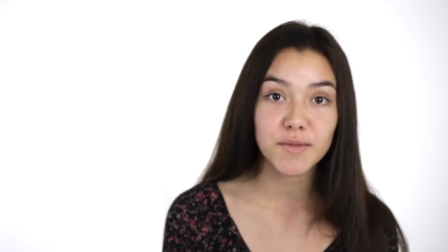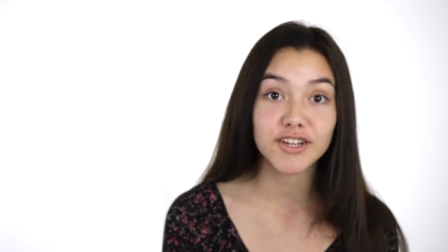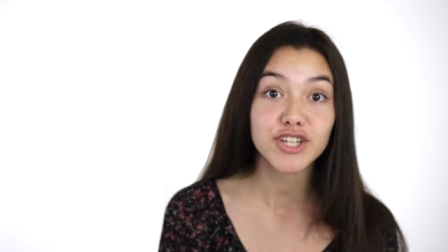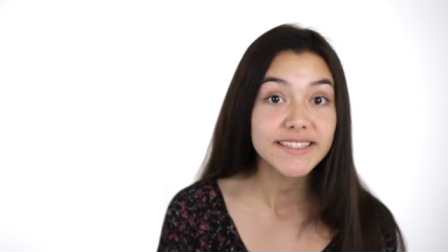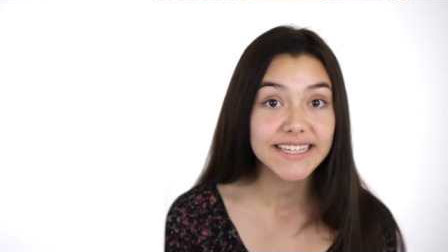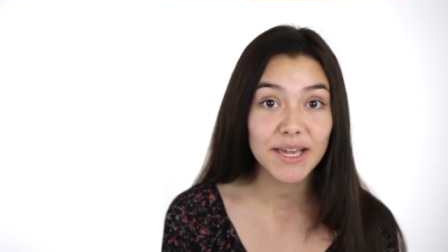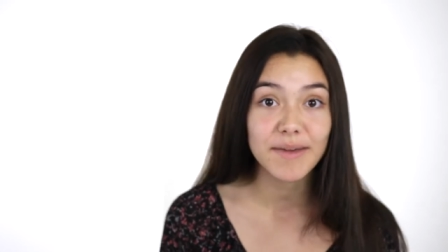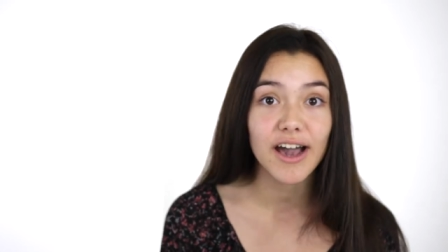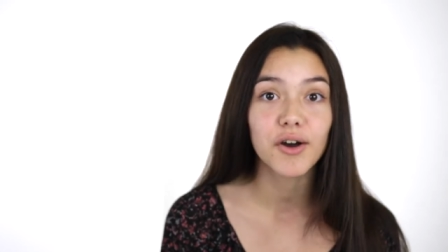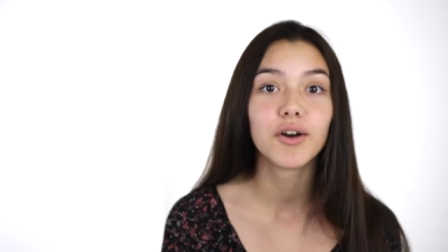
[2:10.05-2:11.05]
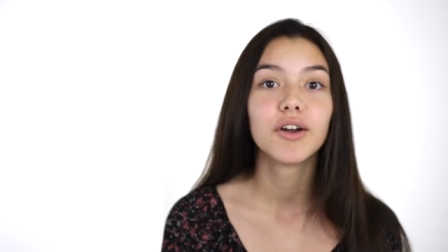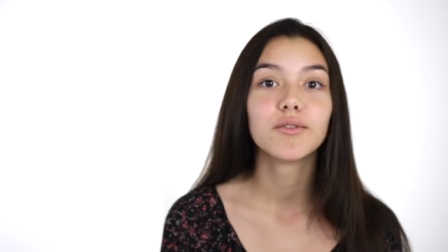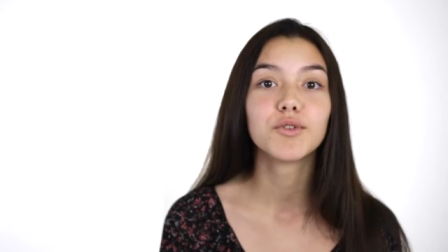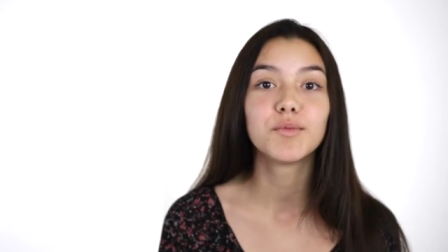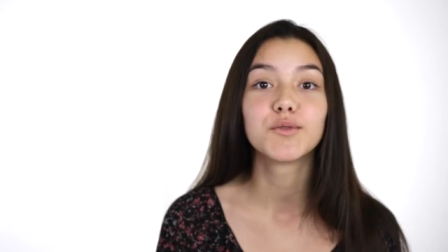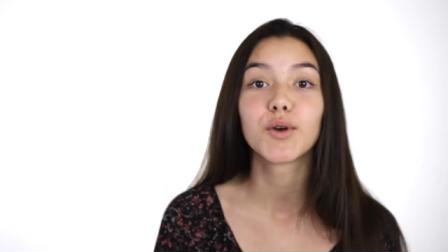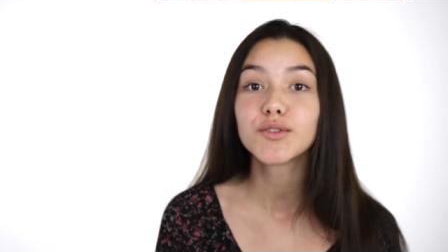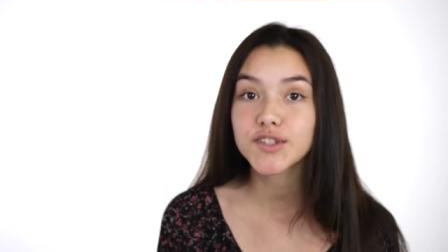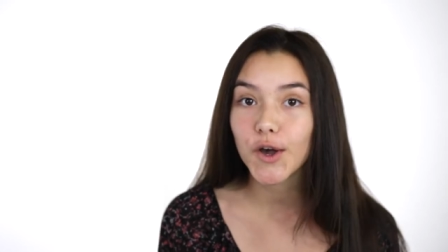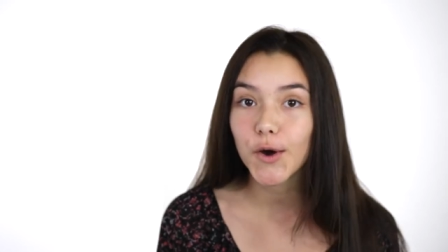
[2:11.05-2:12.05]
that just came out would be Road
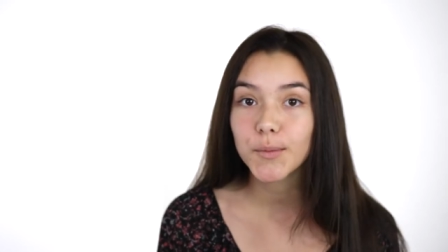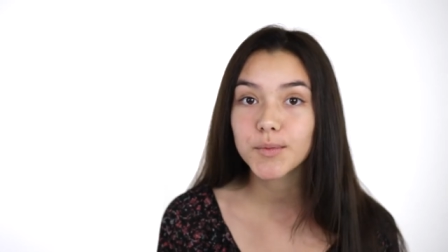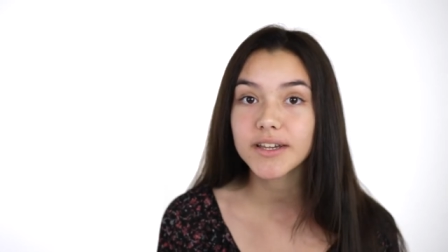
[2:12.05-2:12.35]
to Hope.